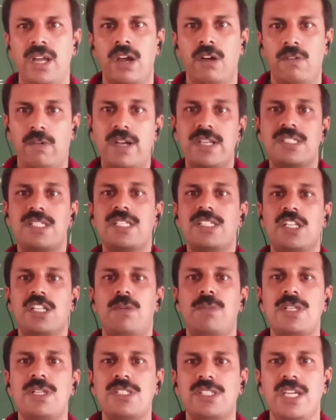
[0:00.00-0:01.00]
Once the
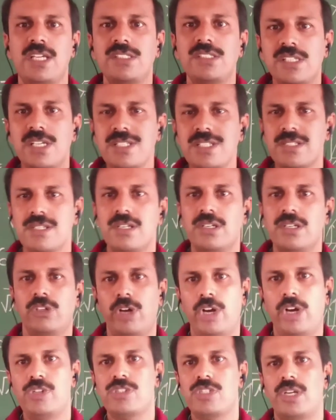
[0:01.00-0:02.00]
syllabus changes,
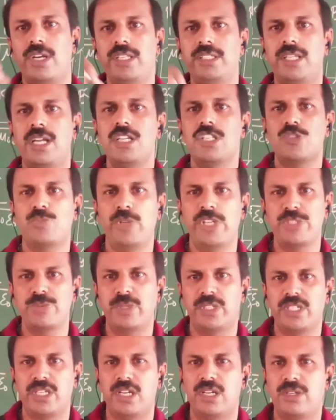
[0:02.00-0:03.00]
you have to study the
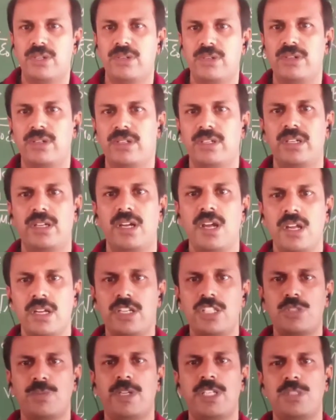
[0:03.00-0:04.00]
displacement
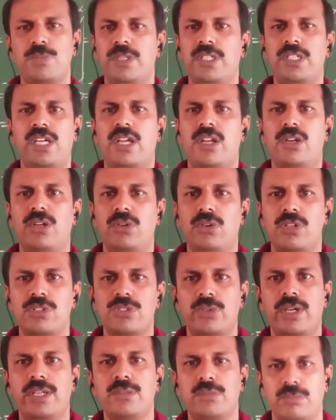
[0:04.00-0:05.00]
current
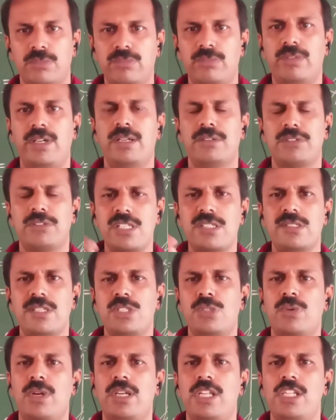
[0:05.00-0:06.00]
also. Just
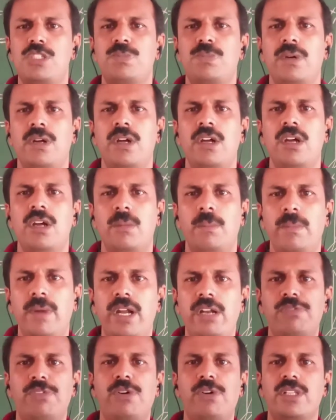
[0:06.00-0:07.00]
this one is
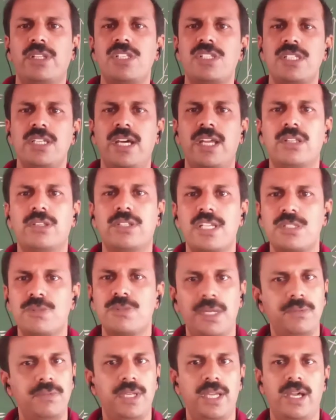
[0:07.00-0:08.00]
made for this year. That's
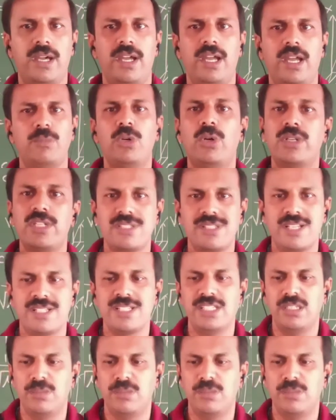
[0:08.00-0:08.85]
why I am not discussing